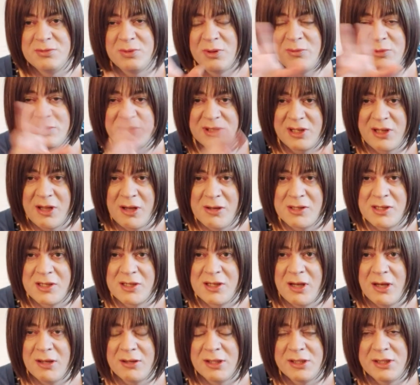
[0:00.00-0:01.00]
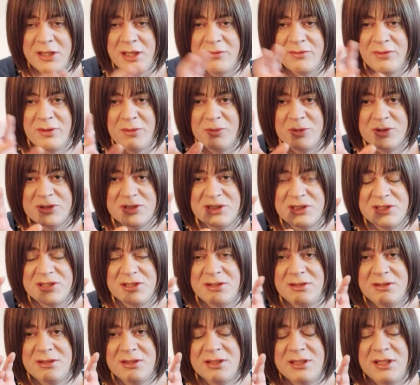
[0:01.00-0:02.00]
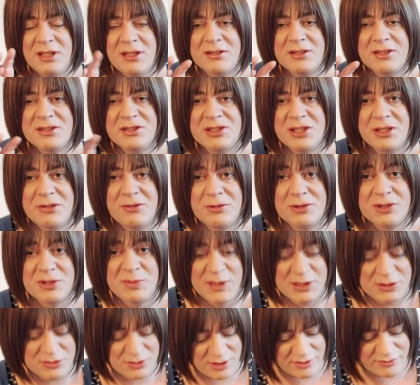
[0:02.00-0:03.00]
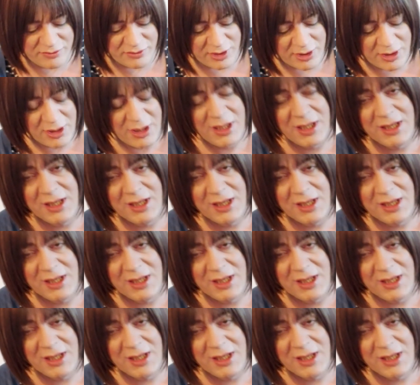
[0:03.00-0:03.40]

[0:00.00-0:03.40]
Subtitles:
One with the Coca-Cola, the other one was the London General special livery.